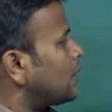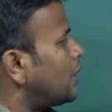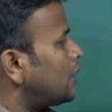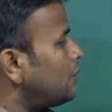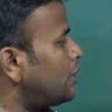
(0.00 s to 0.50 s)

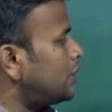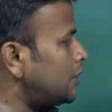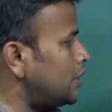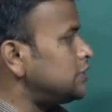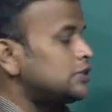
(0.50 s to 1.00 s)
the given
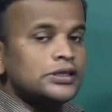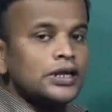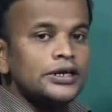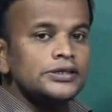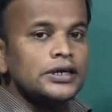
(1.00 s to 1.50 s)
range,
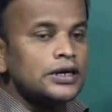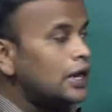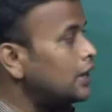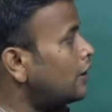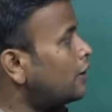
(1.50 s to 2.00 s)
that is the
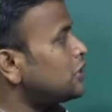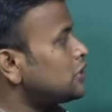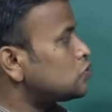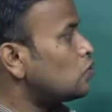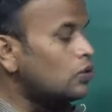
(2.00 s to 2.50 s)
diagram
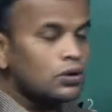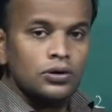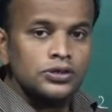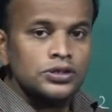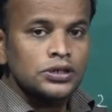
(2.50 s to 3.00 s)
is
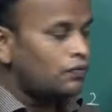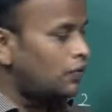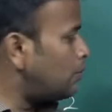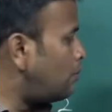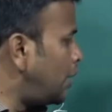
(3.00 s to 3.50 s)
goes
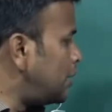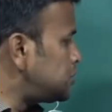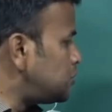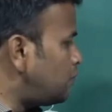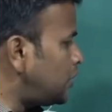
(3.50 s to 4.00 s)
from
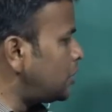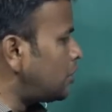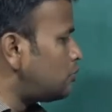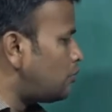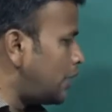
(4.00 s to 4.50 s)
minus infinity
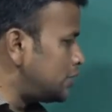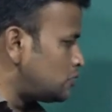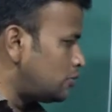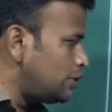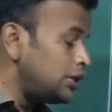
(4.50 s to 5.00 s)
up to minus
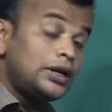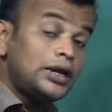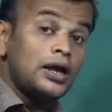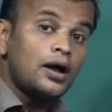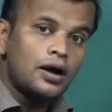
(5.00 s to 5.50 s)
1 by
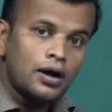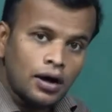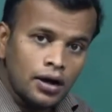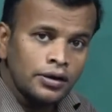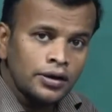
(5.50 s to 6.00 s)
3
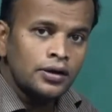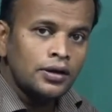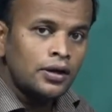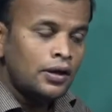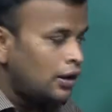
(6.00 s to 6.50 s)
or
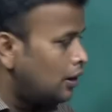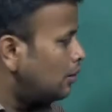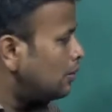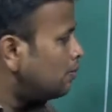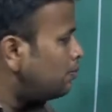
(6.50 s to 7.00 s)

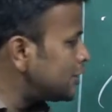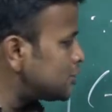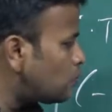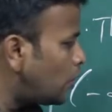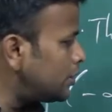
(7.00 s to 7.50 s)

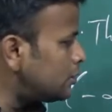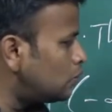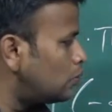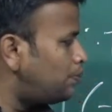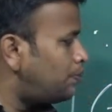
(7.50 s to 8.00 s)
plus 1
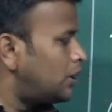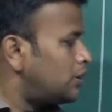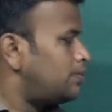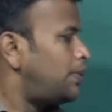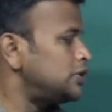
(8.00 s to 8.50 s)
to
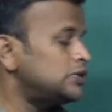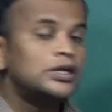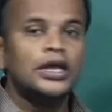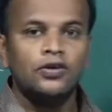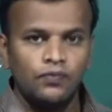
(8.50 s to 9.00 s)

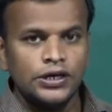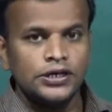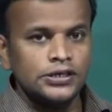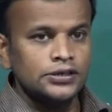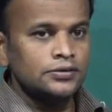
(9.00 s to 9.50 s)
plus
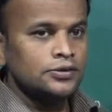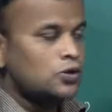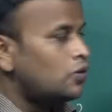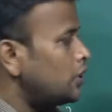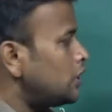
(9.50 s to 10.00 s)
infinity.
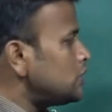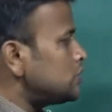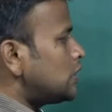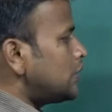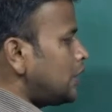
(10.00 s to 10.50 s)
So it
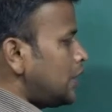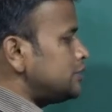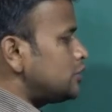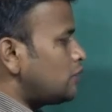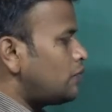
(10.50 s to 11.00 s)
is a
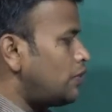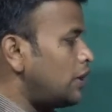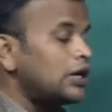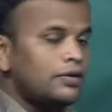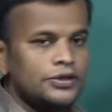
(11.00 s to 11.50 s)
range of
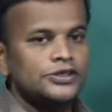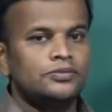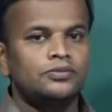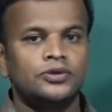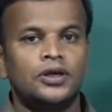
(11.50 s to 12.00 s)
our given
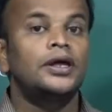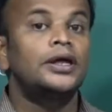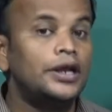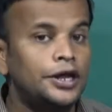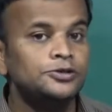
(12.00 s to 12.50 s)
sum.
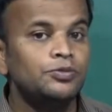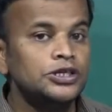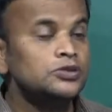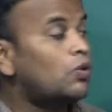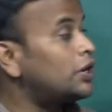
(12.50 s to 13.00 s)
Range
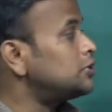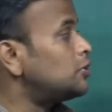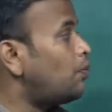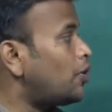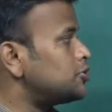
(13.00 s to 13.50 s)
means what is
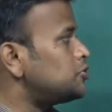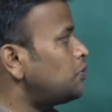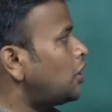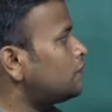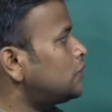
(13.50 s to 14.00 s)
the
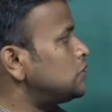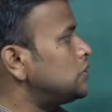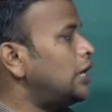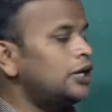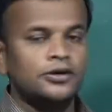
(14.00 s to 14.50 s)
possible of this
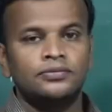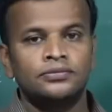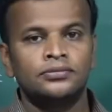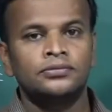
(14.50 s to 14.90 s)
diagram.